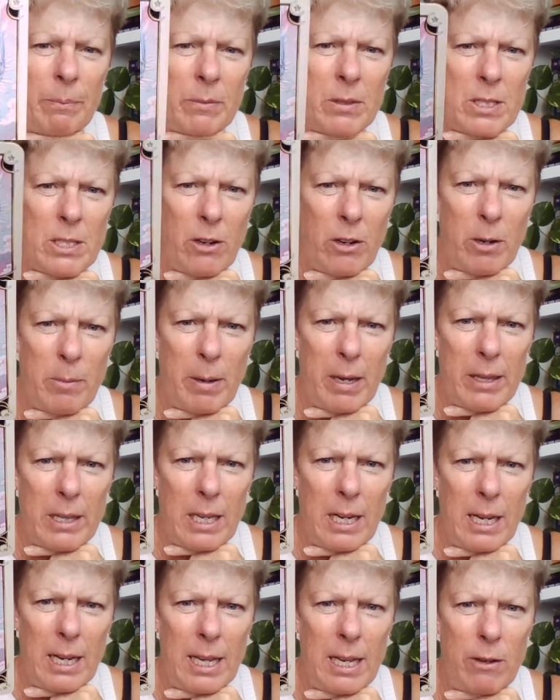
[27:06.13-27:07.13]
sorry about
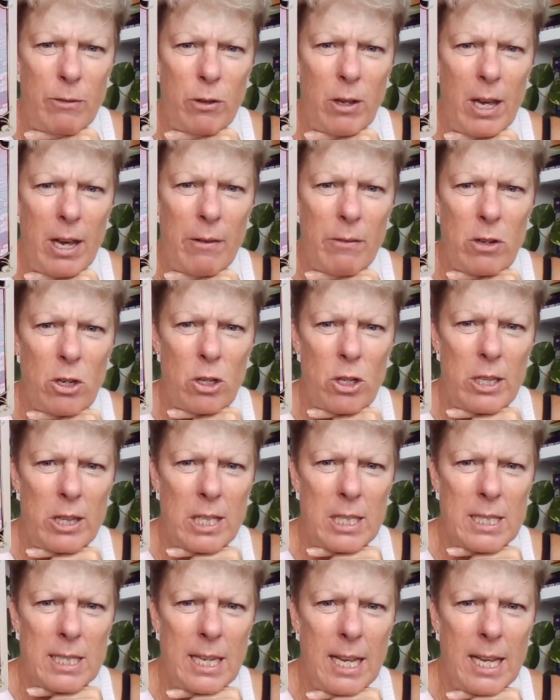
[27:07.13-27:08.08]
the glare, if you have a look at this